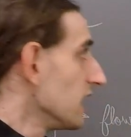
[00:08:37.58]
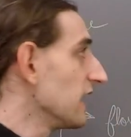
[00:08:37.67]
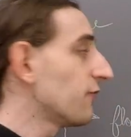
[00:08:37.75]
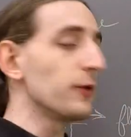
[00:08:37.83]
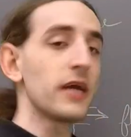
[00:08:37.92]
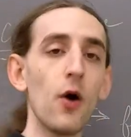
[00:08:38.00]

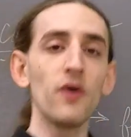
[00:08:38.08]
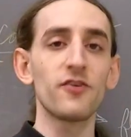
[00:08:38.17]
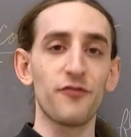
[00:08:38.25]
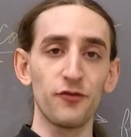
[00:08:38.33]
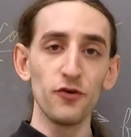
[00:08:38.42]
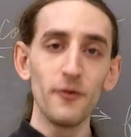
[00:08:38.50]
if we go into
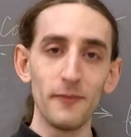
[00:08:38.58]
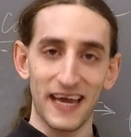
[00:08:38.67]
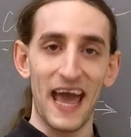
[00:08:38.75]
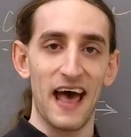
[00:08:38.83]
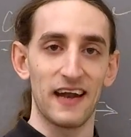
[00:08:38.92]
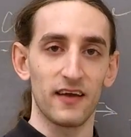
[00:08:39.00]
fluid
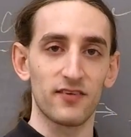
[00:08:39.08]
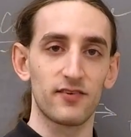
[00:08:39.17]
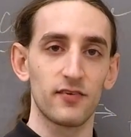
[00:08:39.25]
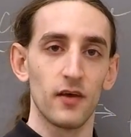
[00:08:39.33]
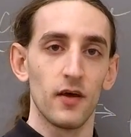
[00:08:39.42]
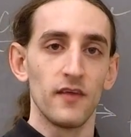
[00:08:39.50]

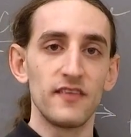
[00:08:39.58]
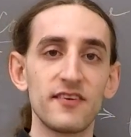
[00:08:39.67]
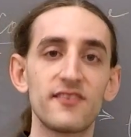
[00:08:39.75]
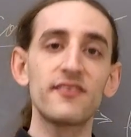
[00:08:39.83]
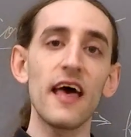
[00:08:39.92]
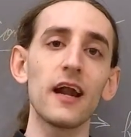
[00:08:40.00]
mechanics,
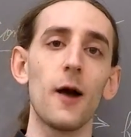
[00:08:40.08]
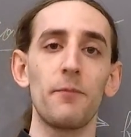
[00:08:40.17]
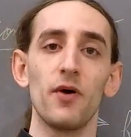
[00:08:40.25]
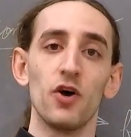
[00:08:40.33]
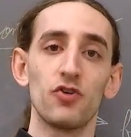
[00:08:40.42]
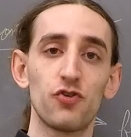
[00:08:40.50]
this
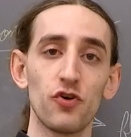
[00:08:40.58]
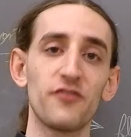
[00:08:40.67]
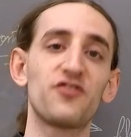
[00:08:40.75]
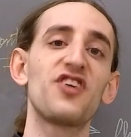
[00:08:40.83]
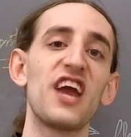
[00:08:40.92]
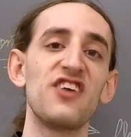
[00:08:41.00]
setup sort
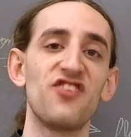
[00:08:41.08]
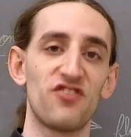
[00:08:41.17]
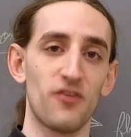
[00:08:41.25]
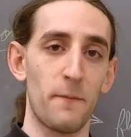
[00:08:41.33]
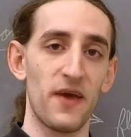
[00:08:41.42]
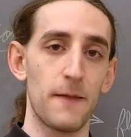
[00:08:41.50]
of
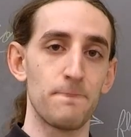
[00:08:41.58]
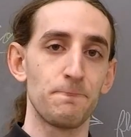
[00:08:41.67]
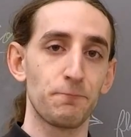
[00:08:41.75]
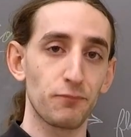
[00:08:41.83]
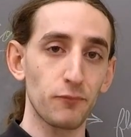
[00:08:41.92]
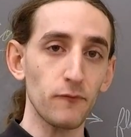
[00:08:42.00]
changes a bit.
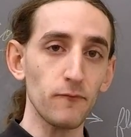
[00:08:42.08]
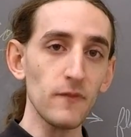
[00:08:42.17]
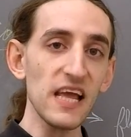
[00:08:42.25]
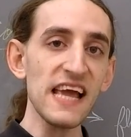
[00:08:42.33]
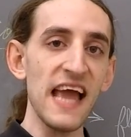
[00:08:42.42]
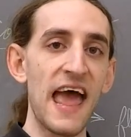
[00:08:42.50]

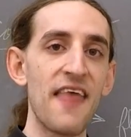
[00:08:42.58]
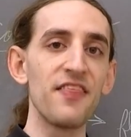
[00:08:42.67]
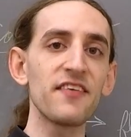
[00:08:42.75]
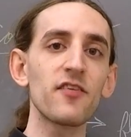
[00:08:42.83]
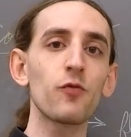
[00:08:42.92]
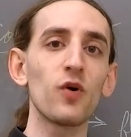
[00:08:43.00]
And
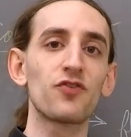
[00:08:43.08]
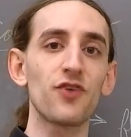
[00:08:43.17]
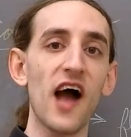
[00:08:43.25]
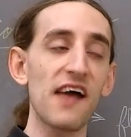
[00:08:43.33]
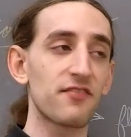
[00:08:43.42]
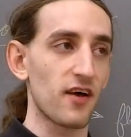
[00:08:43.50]
this is what
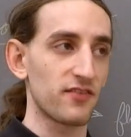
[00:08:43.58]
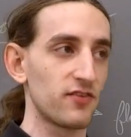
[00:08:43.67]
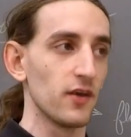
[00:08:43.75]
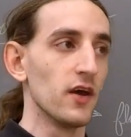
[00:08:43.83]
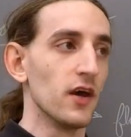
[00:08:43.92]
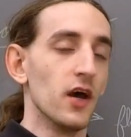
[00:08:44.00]
drives
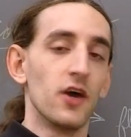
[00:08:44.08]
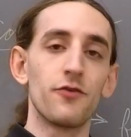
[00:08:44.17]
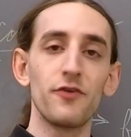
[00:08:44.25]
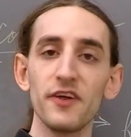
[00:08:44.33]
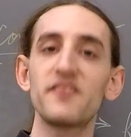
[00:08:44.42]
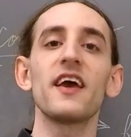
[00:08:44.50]
us to
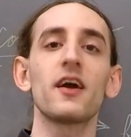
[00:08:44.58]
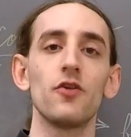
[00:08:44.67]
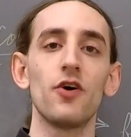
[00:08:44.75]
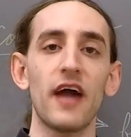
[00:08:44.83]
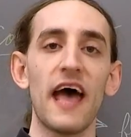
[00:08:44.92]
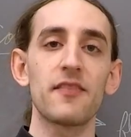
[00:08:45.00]
really take a
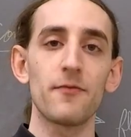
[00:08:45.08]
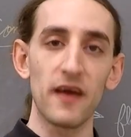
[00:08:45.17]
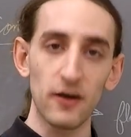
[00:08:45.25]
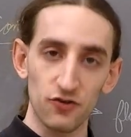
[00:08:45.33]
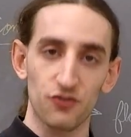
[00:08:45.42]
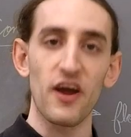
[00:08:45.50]
look at the
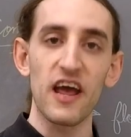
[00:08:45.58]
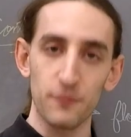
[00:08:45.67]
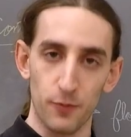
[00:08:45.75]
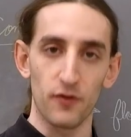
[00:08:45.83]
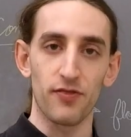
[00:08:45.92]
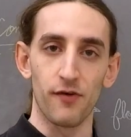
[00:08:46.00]
Reynolds
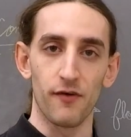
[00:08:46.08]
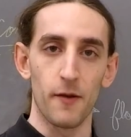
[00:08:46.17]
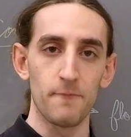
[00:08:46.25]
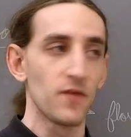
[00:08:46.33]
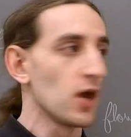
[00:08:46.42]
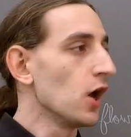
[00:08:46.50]
Transport
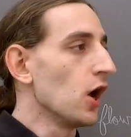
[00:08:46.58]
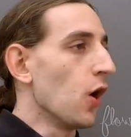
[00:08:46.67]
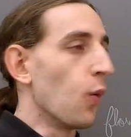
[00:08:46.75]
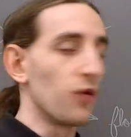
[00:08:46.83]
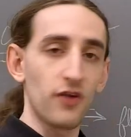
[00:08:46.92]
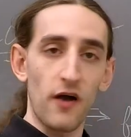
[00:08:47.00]
Theorem,
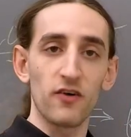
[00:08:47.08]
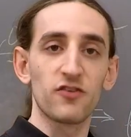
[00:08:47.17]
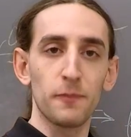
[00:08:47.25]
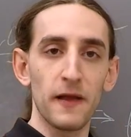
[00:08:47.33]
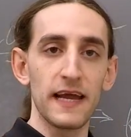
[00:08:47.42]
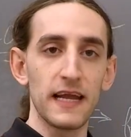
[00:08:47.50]
which I'll
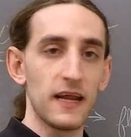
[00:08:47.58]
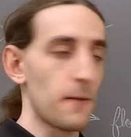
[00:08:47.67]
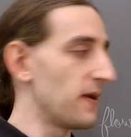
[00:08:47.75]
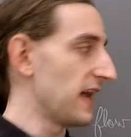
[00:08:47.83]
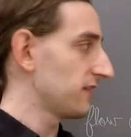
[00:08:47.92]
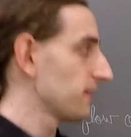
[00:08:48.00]
explain in a
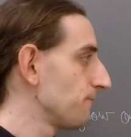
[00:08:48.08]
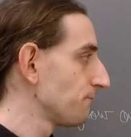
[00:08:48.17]
bit.